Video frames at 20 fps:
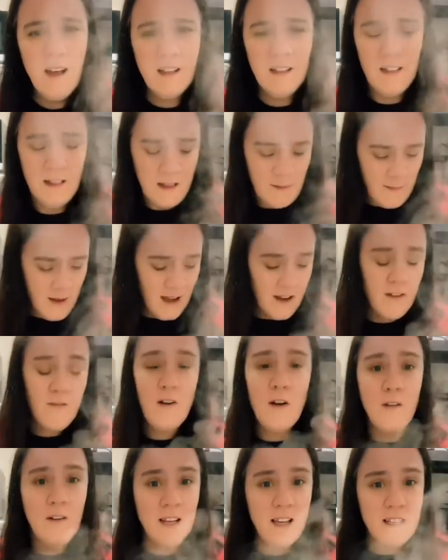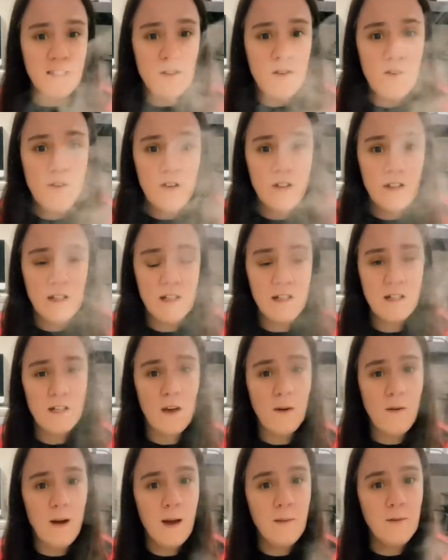The macaroni is cooked,
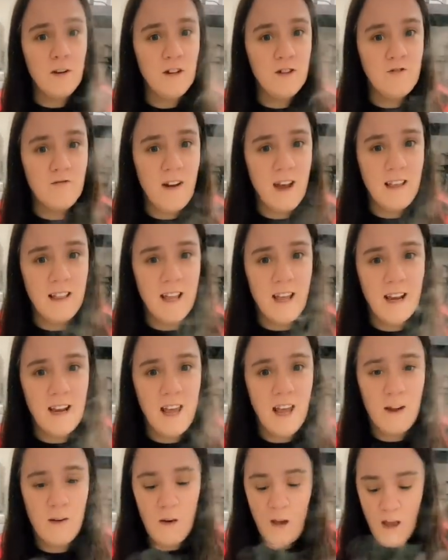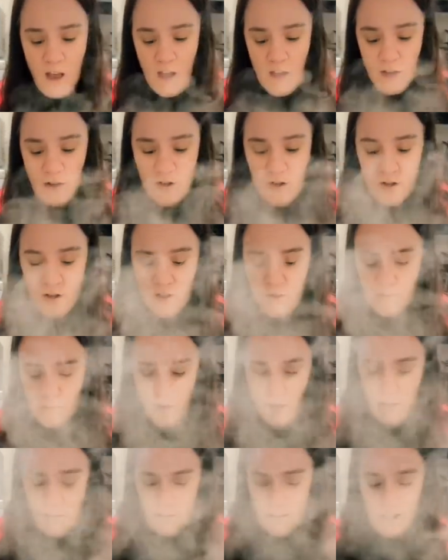so I'm going to drain that now and just
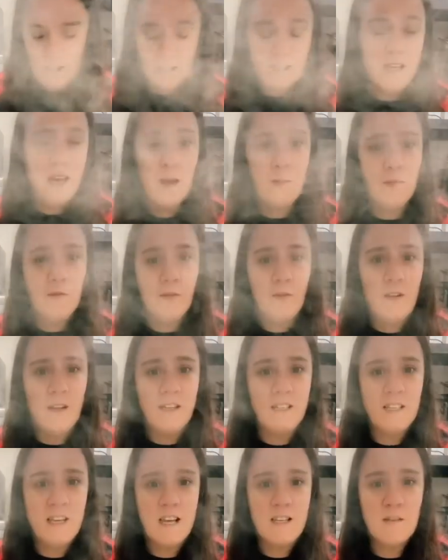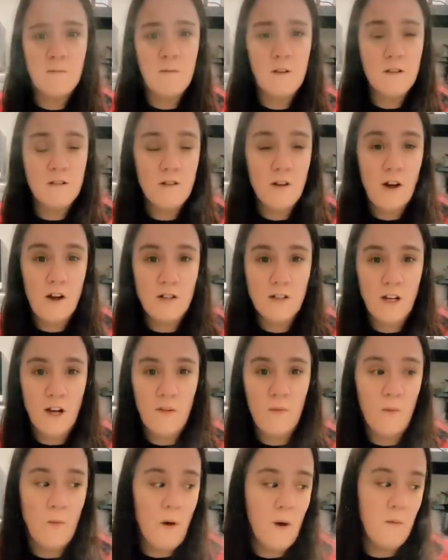run the tap for it to get some of the starch
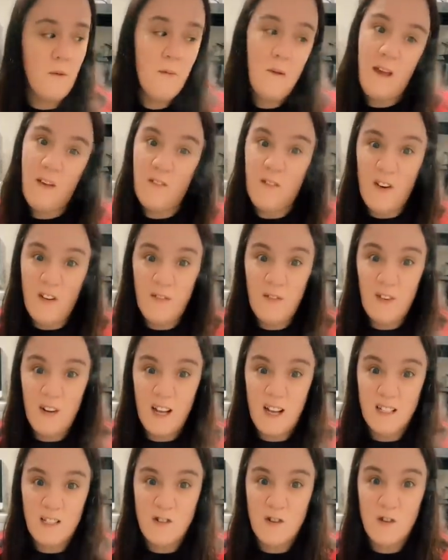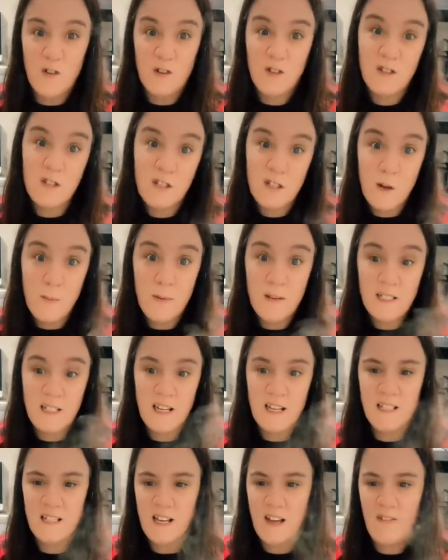off while we wait for everything else to cook to stop it
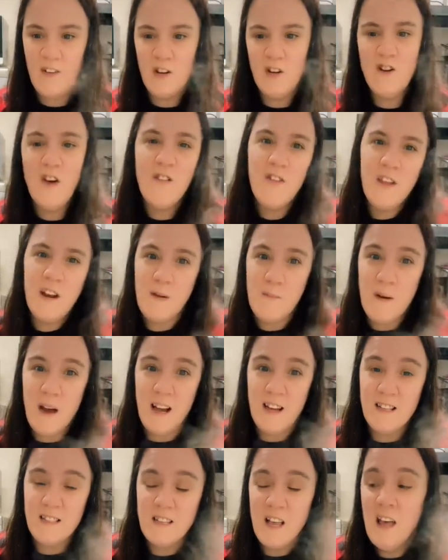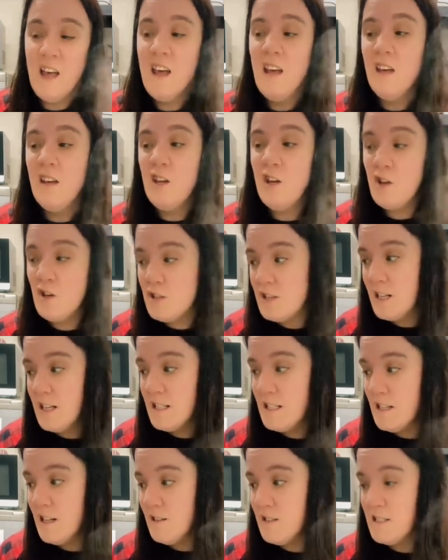sticking together. Not that it matters, usually it
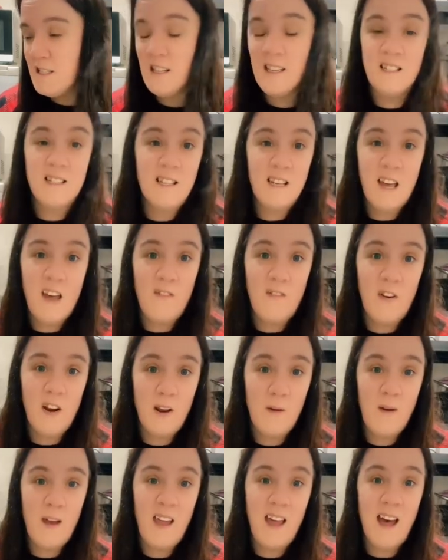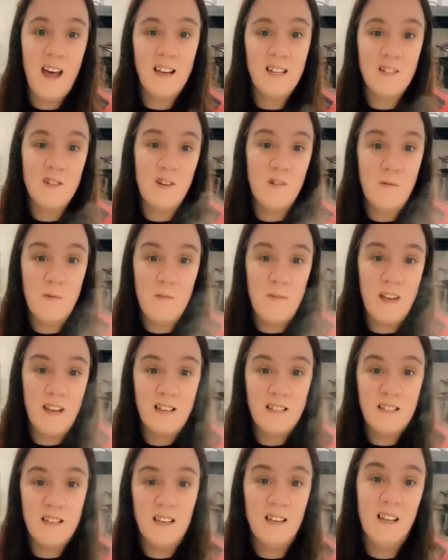still sticks together anyway, and it's going to be
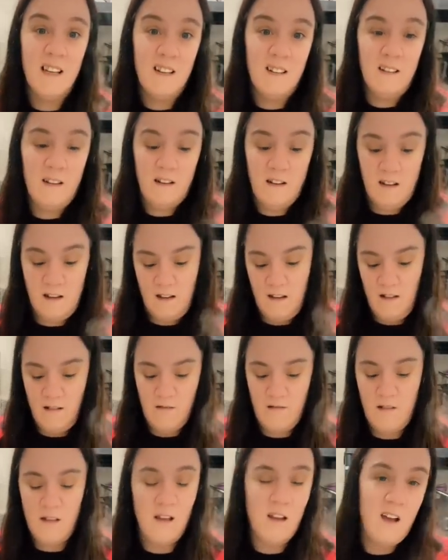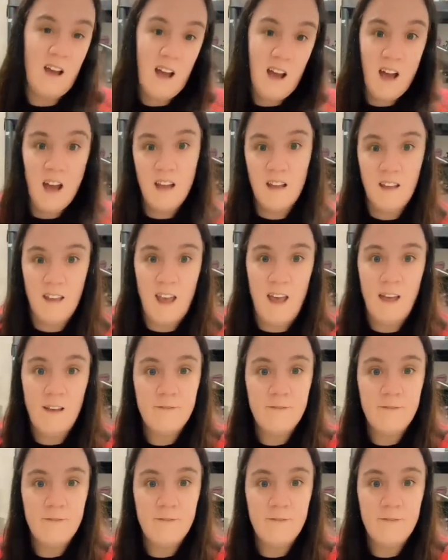mixed and it, yeah.